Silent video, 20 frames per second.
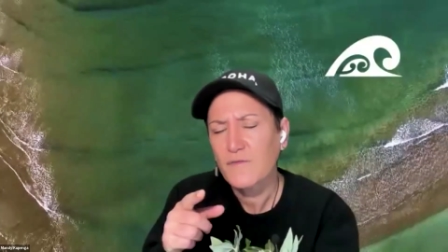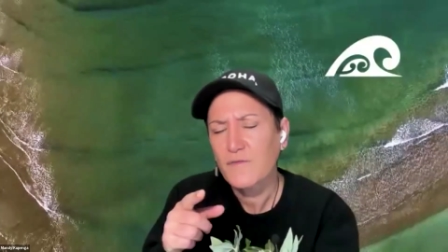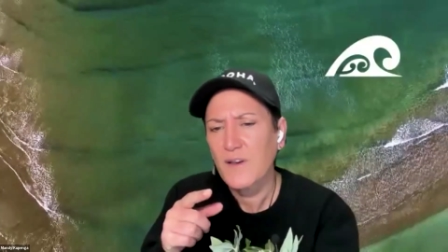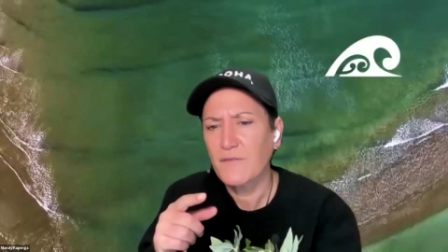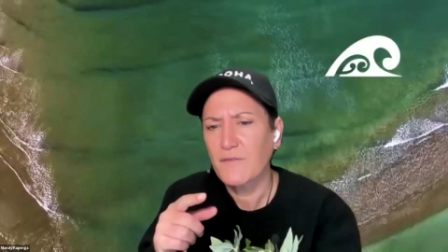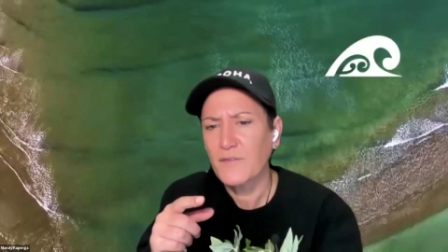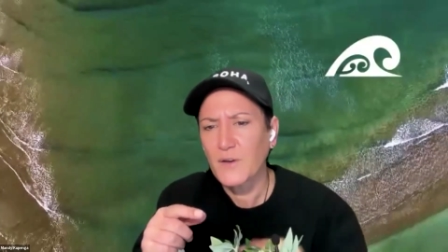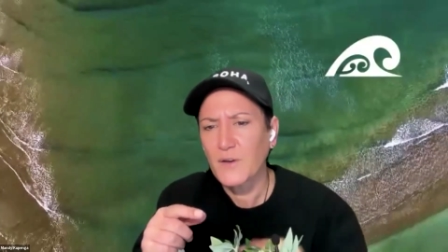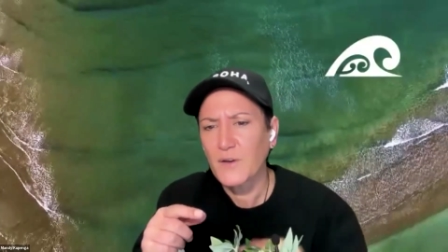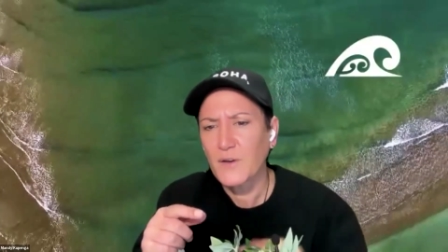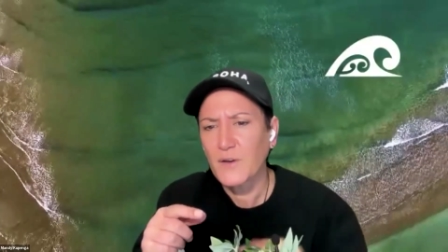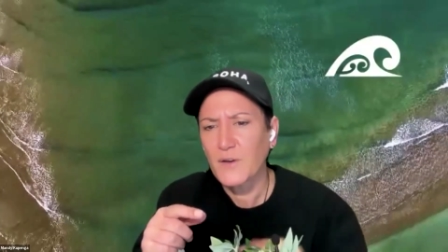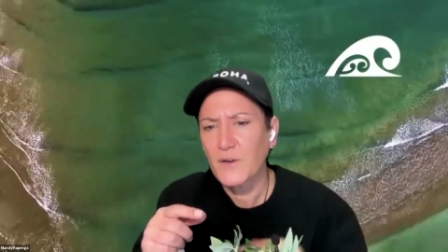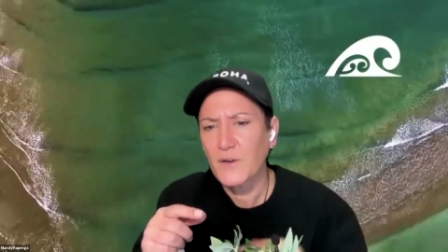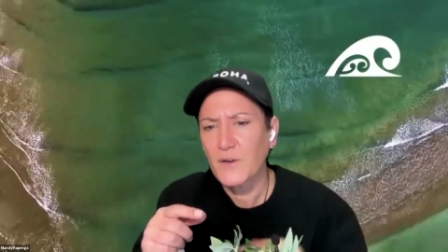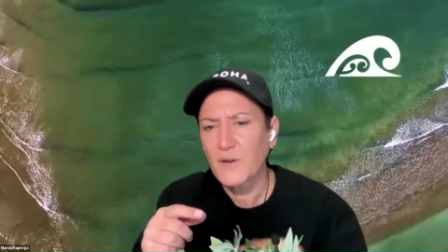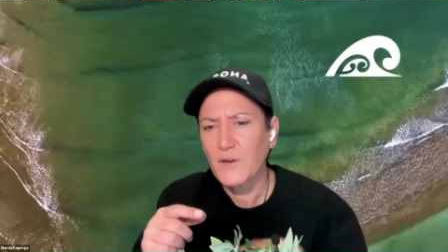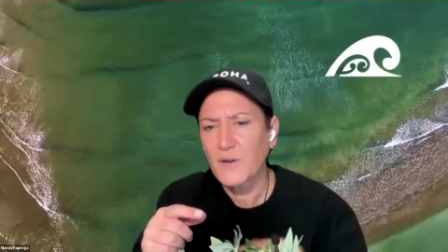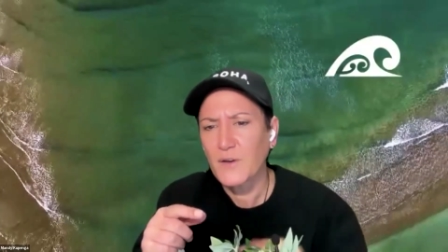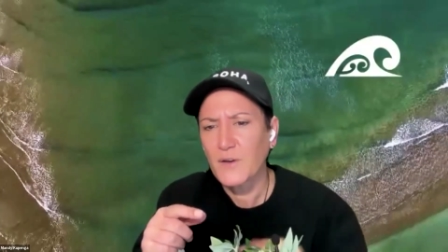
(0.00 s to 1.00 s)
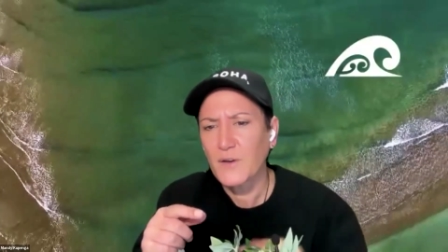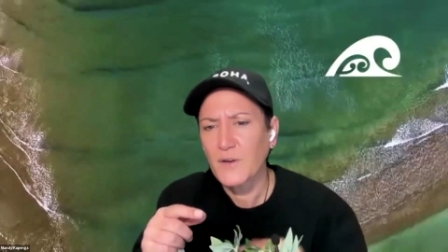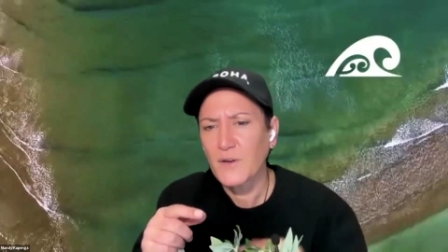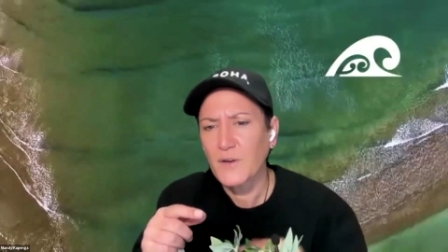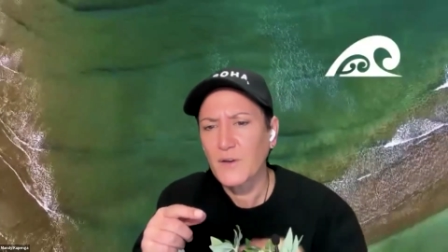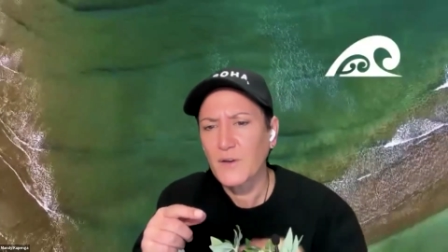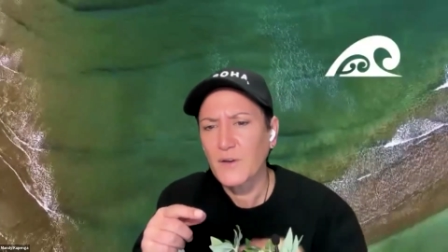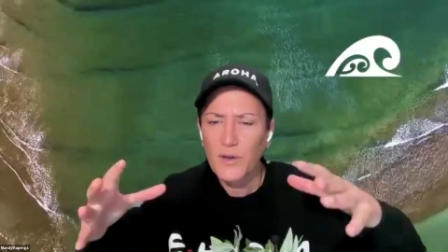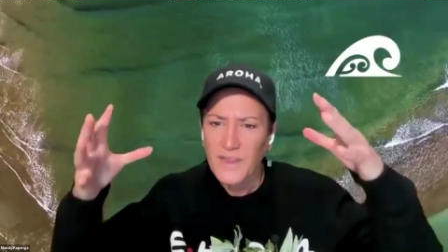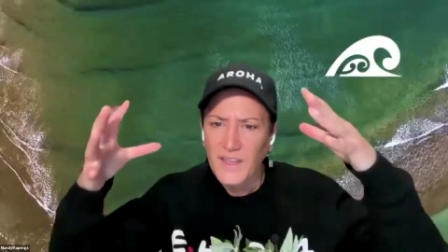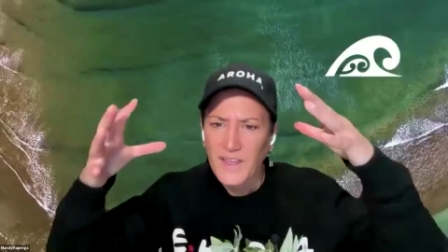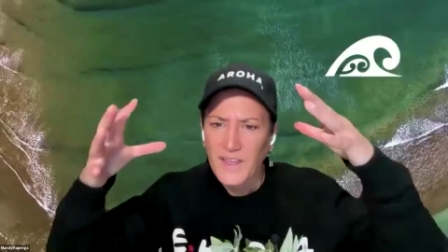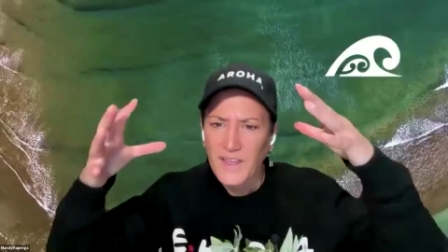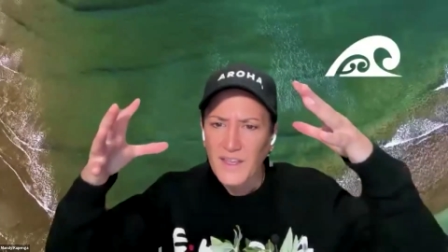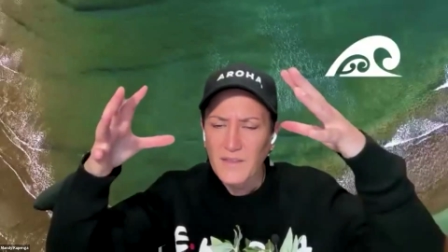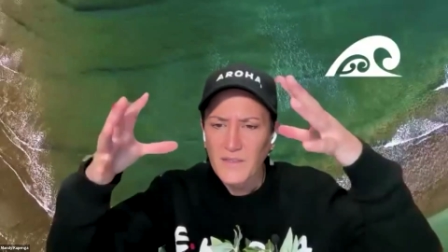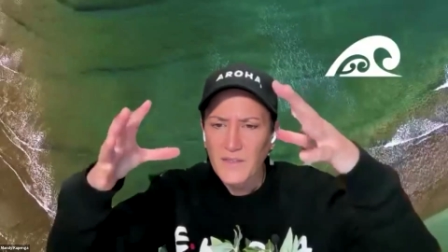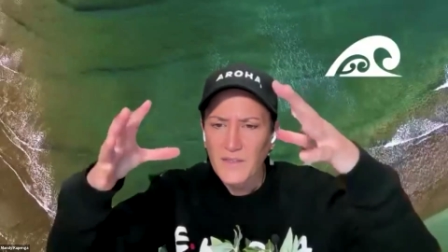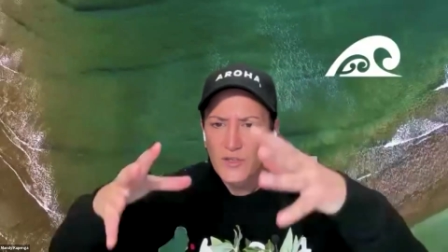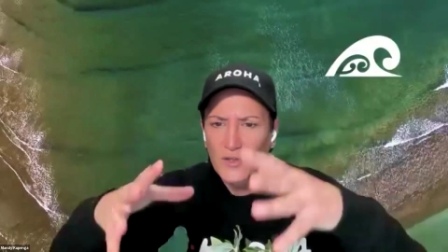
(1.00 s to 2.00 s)
just for our viewers, so we've got
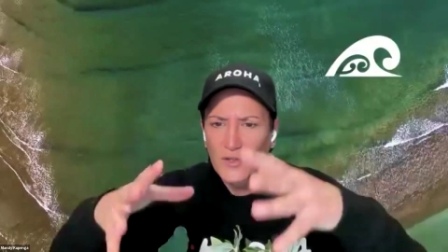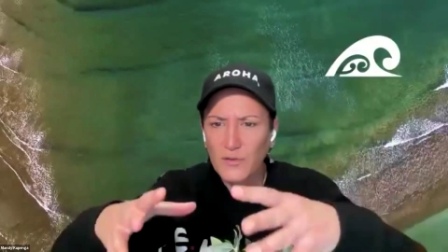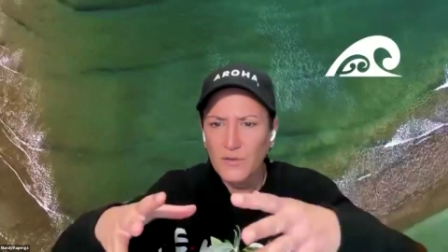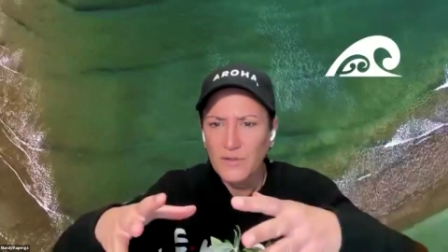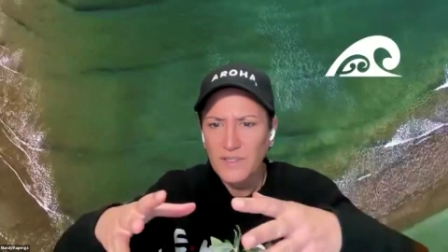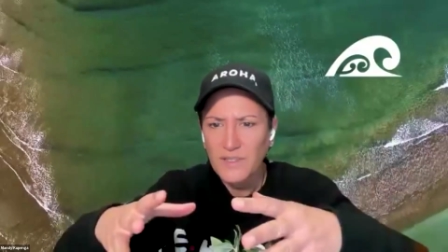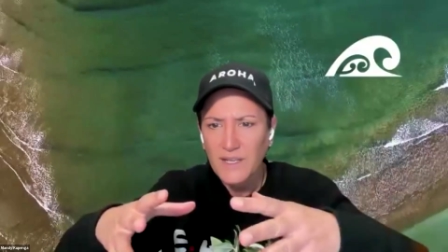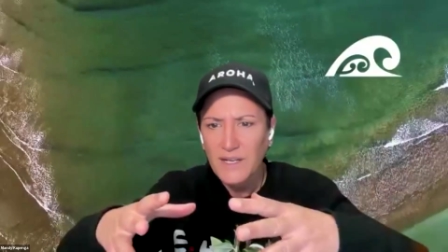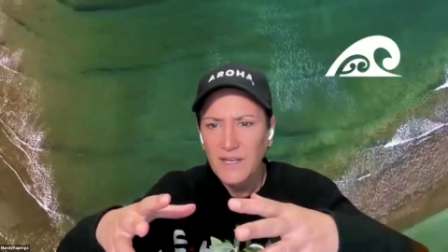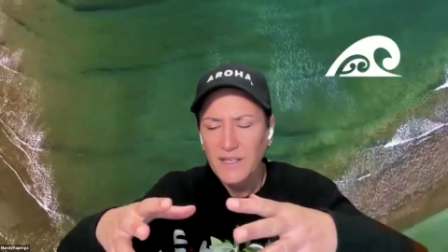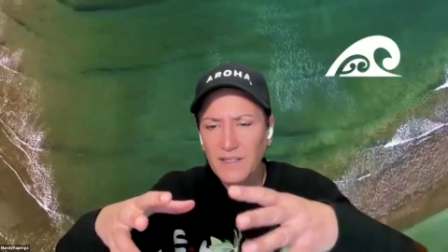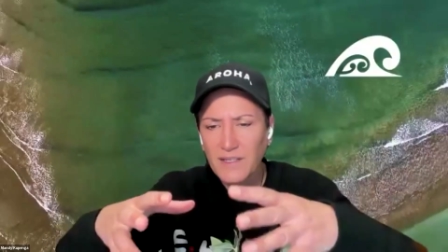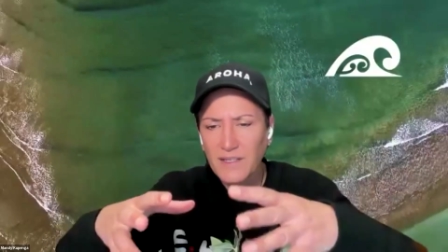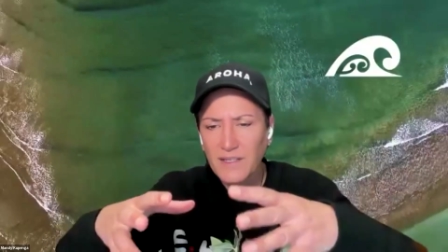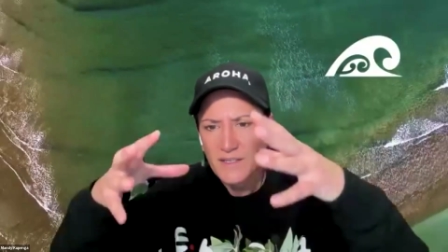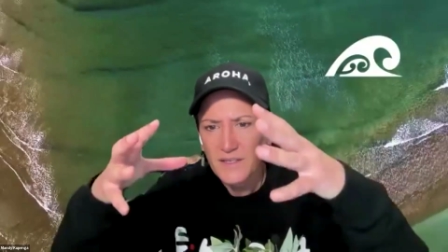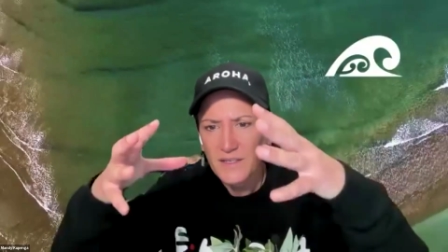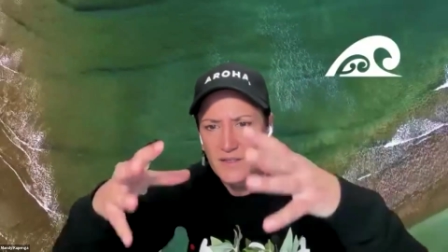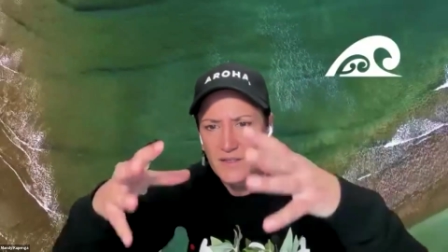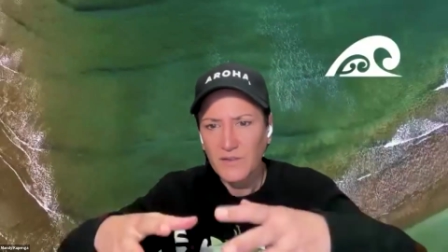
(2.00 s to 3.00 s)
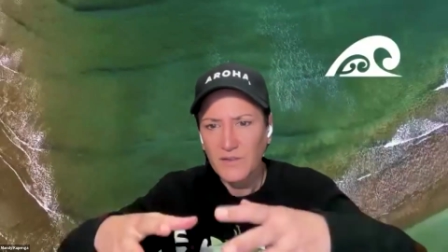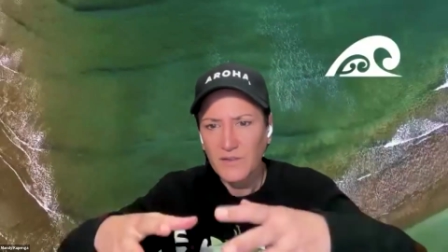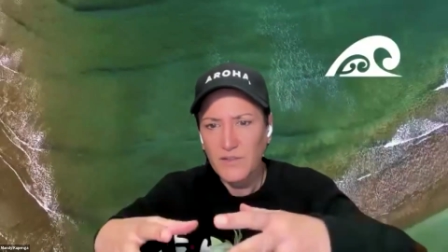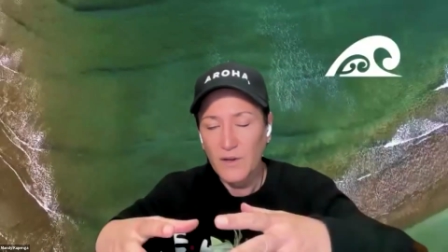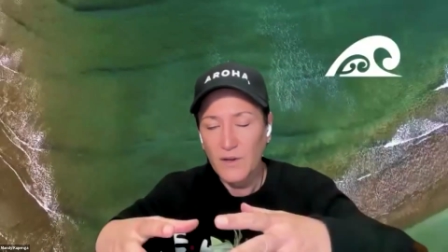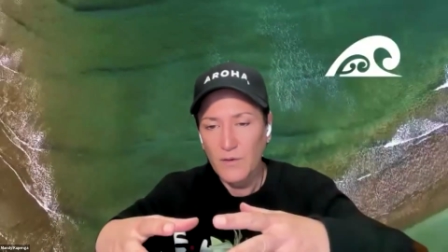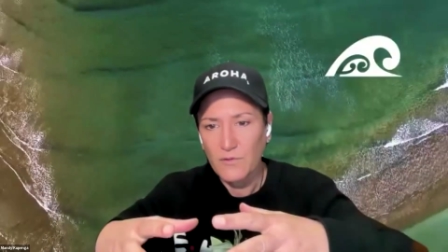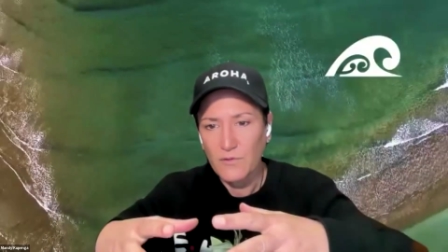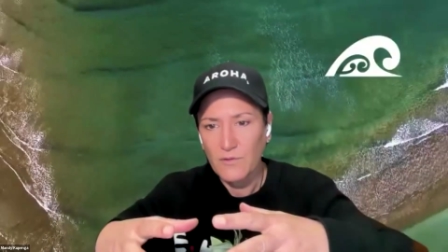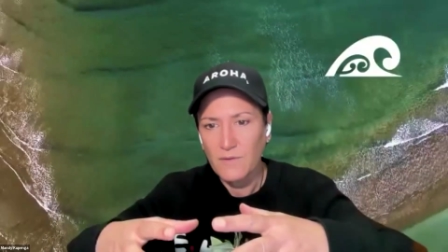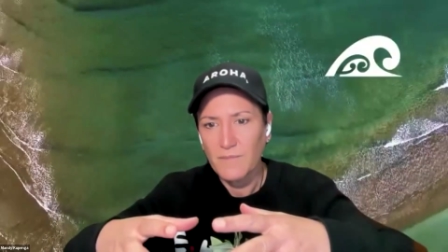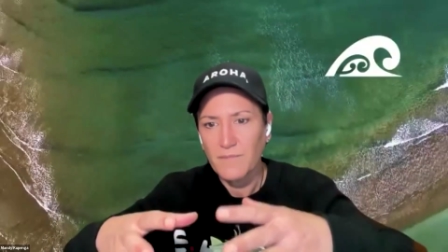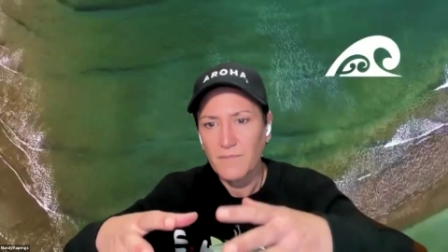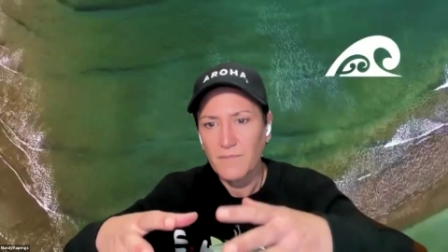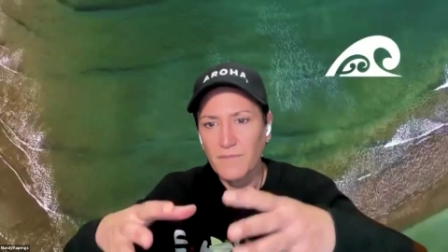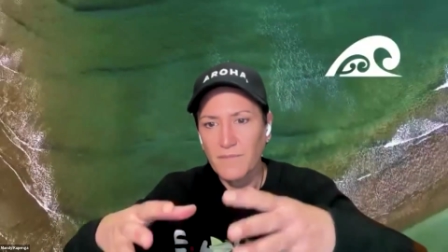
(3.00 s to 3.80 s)
the New Zealand zone,